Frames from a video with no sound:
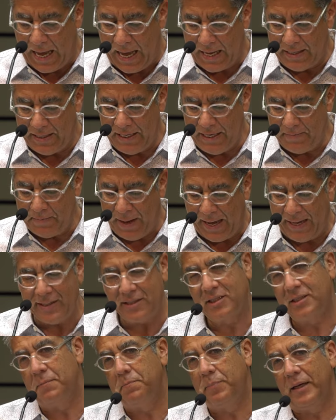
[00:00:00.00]
And he
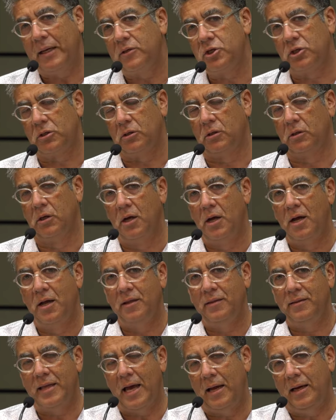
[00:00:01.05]
paints a picture
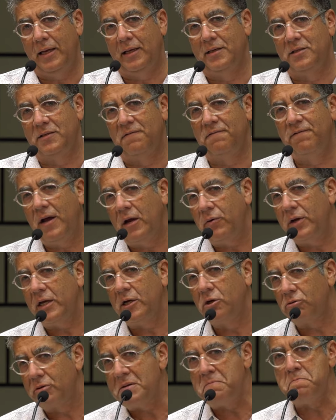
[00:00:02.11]
that is a very
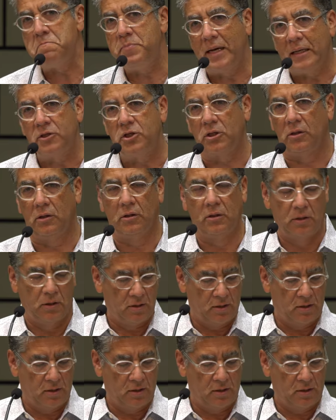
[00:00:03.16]
grim picture.